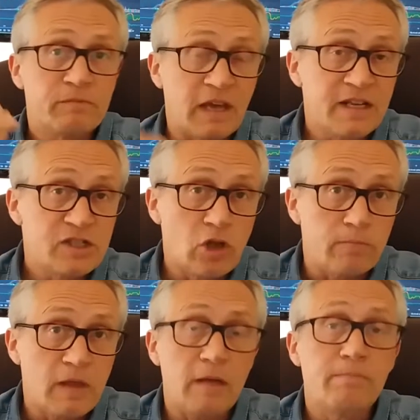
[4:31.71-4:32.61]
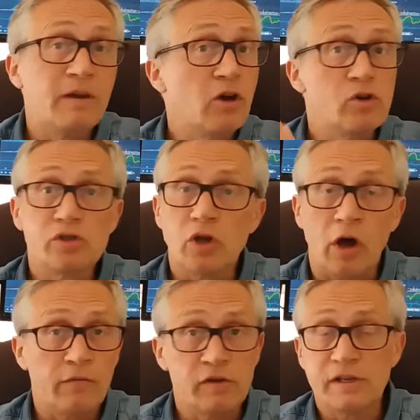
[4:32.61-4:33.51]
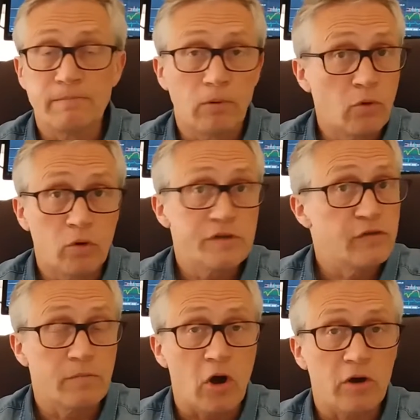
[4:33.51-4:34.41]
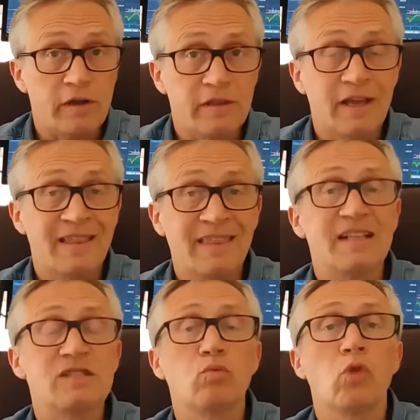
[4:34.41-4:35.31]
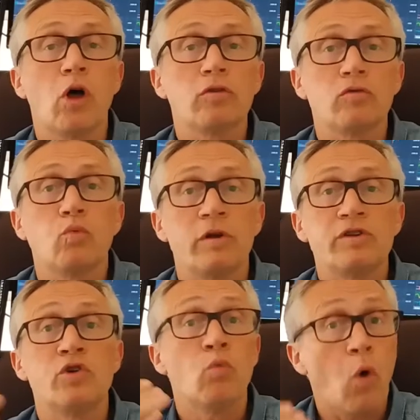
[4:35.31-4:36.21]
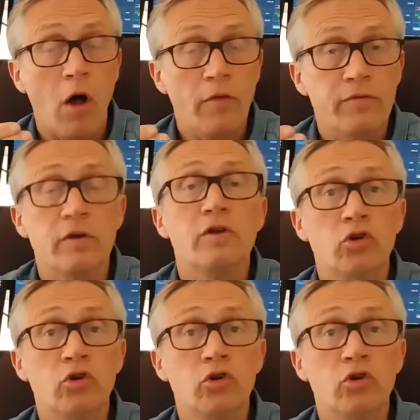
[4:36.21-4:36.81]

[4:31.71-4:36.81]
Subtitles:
Getting stopped out because of the simple noise of the market. And that's not what you want.